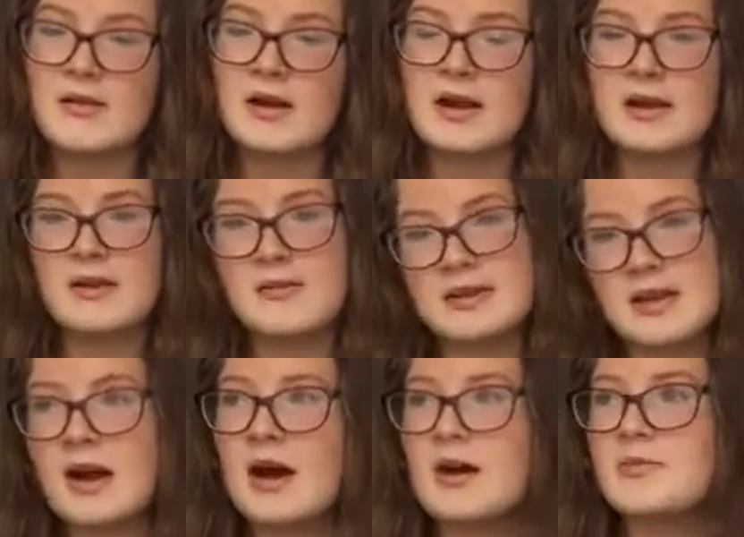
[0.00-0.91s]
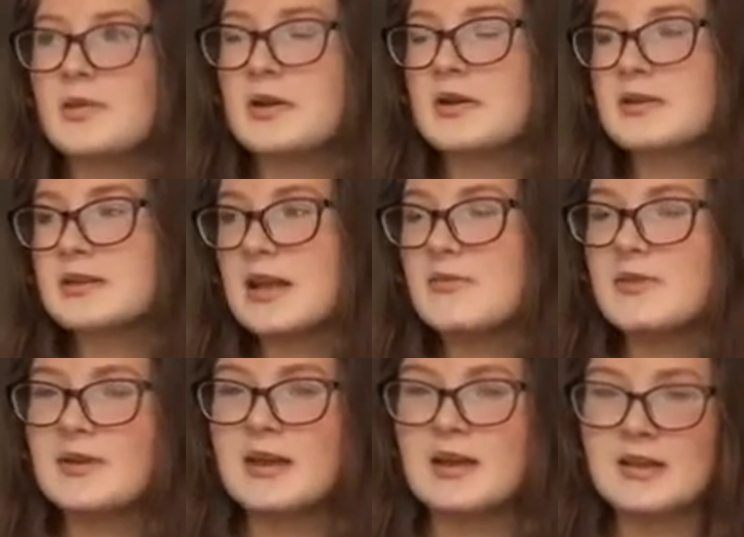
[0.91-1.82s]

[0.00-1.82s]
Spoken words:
and I know it's hard because like we're